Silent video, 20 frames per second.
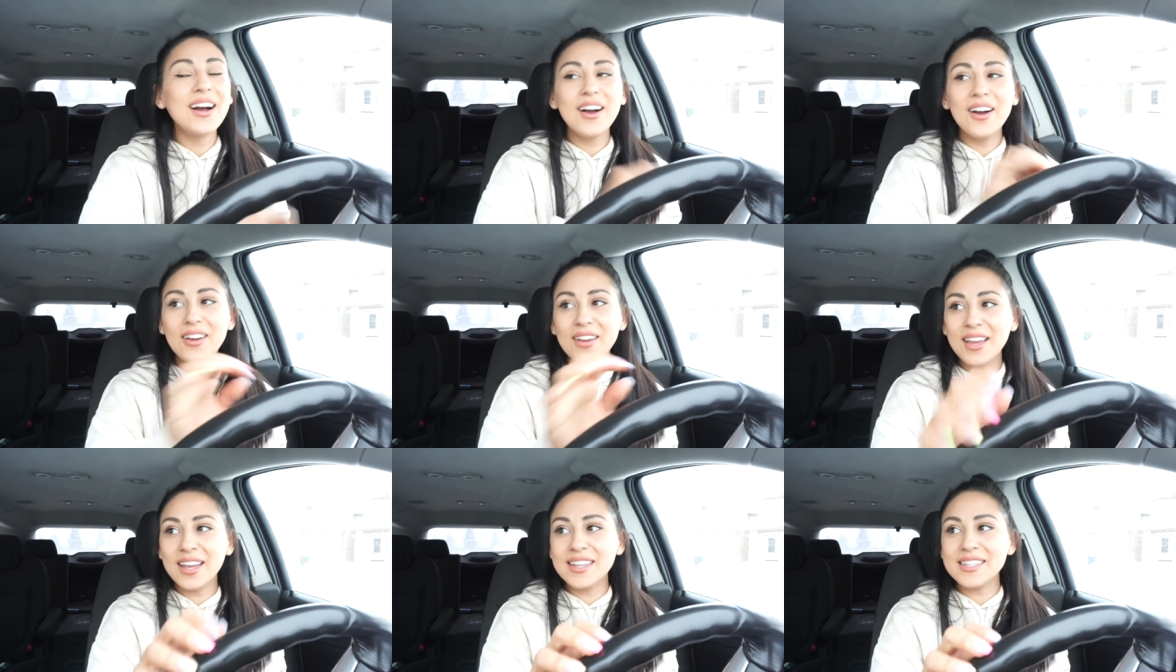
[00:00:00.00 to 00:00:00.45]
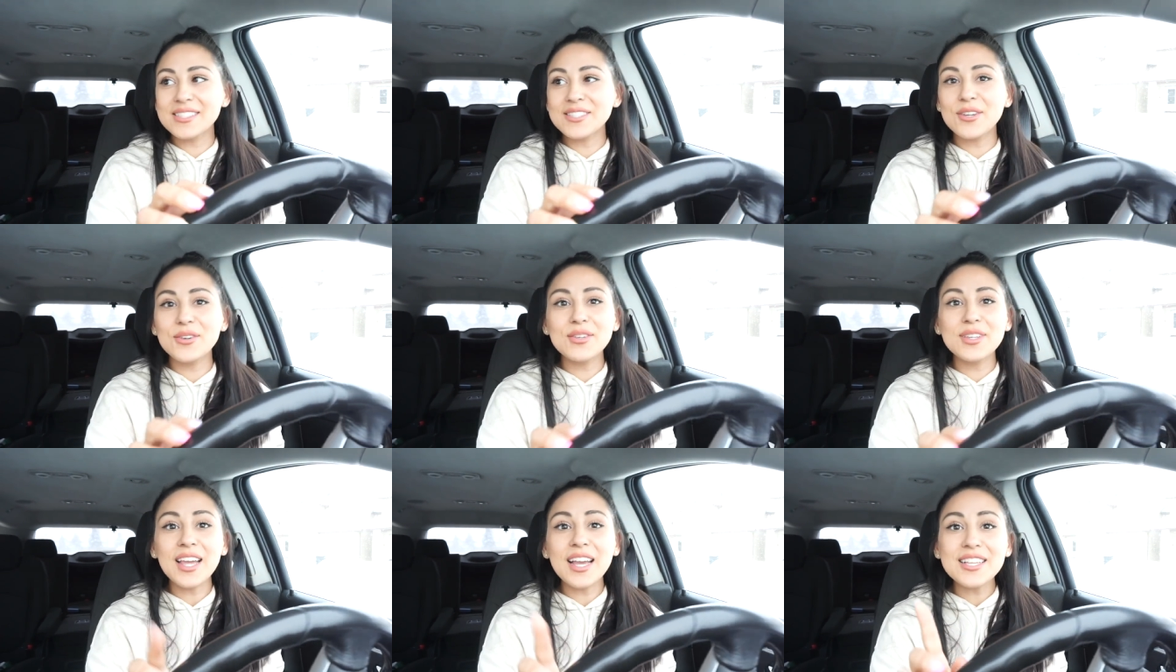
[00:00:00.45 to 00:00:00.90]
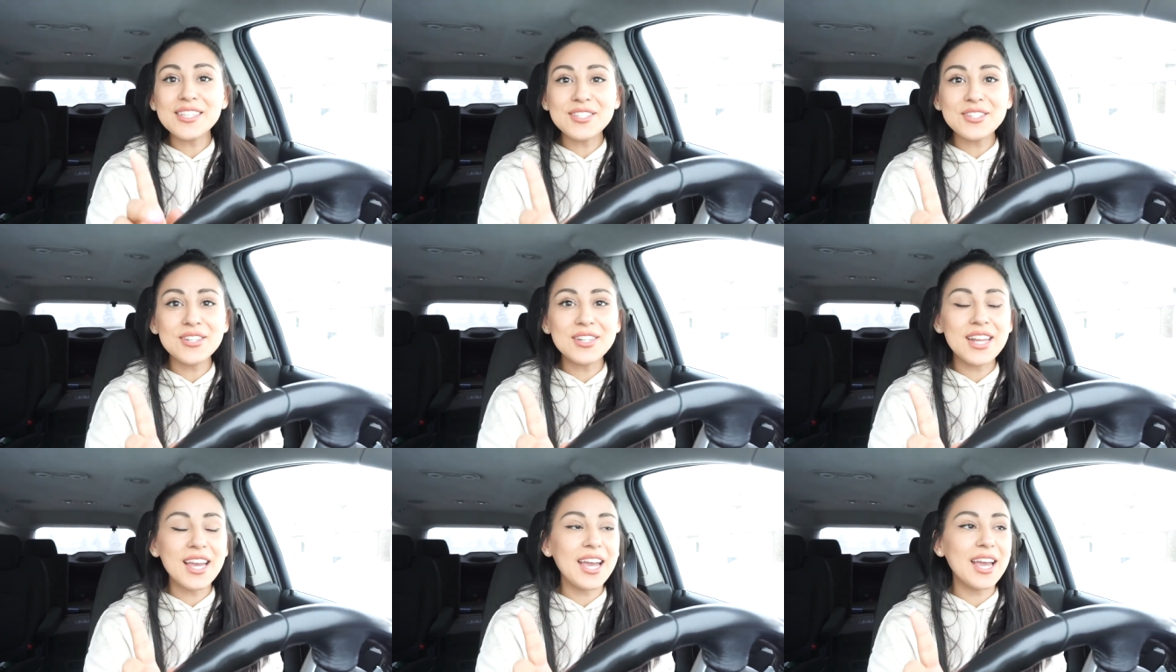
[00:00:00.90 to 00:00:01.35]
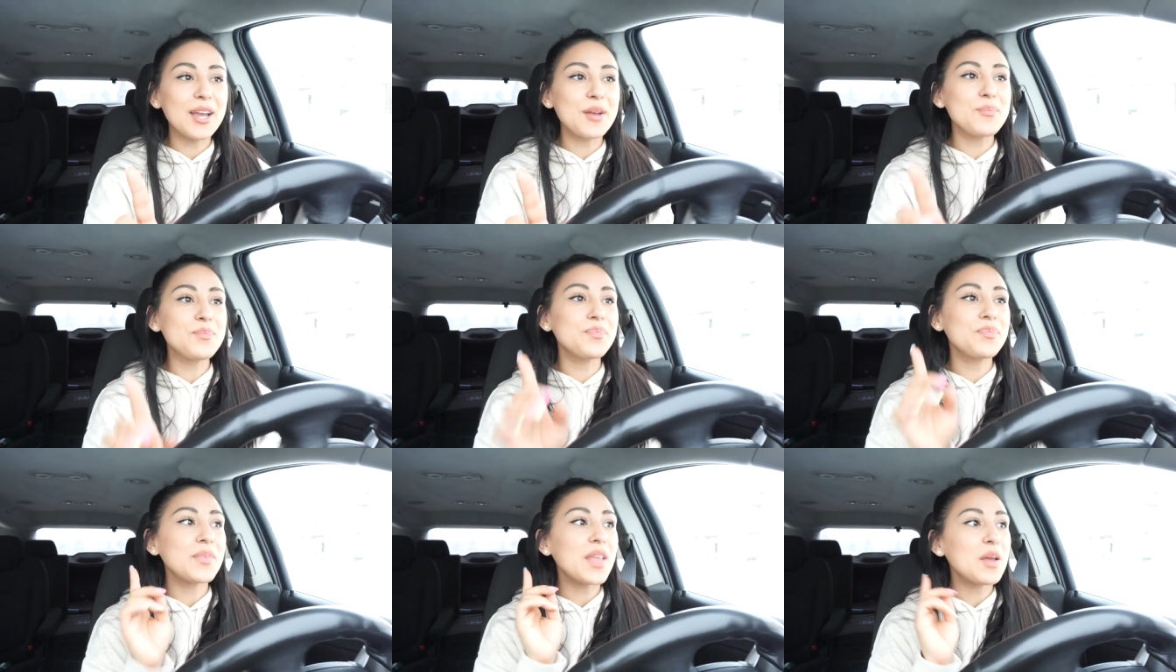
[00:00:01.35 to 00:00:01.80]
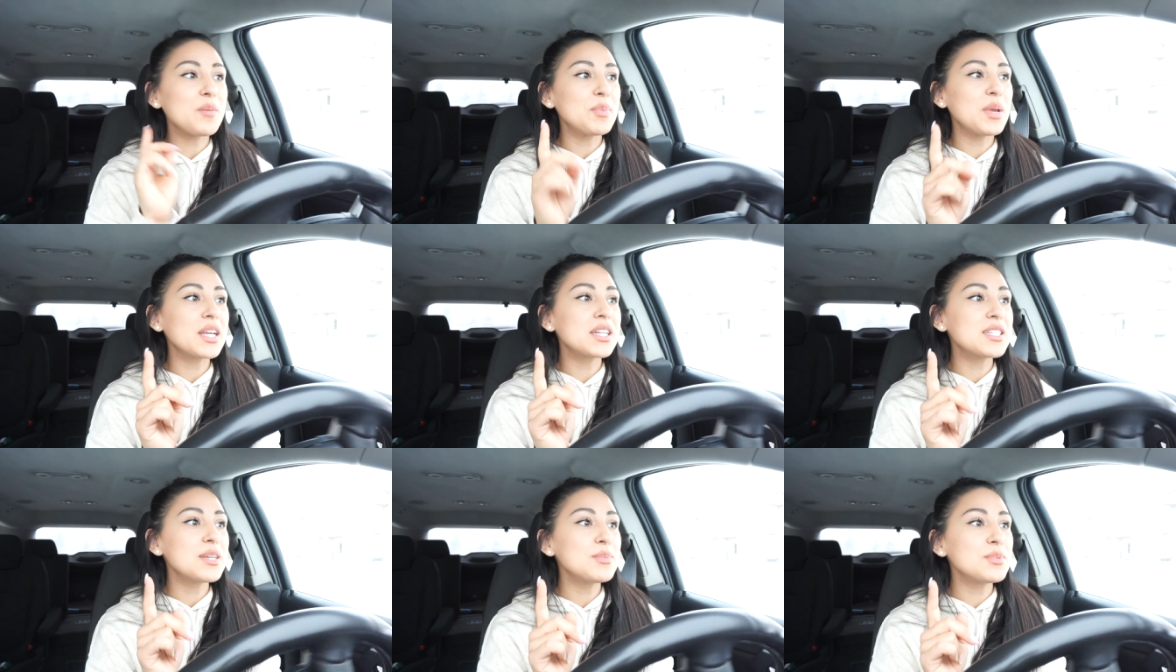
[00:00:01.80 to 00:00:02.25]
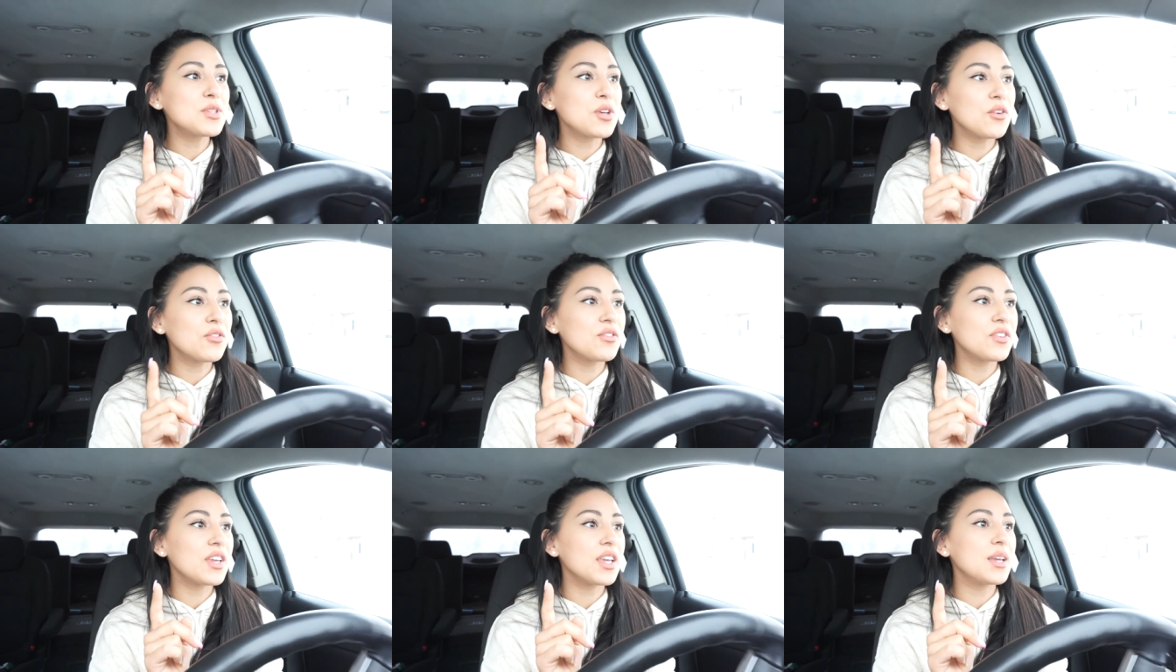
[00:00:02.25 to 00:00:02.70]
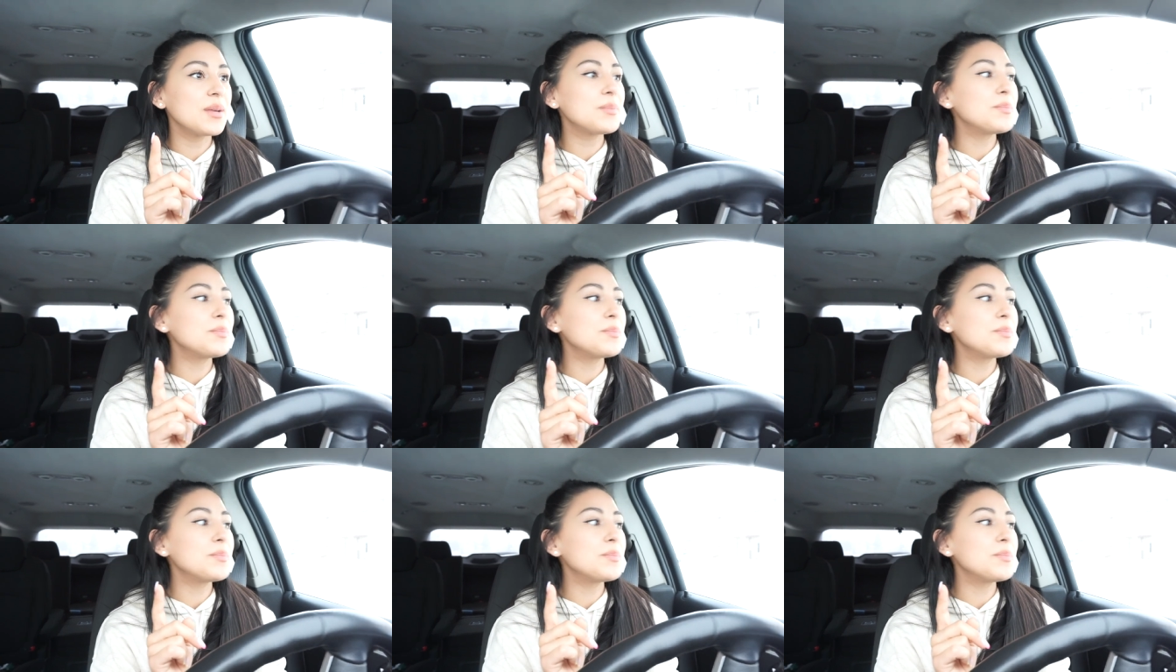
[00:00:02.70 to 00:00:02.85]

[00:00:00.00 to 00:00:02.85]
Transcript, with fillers: Okay, so yesterday I picked up Sophie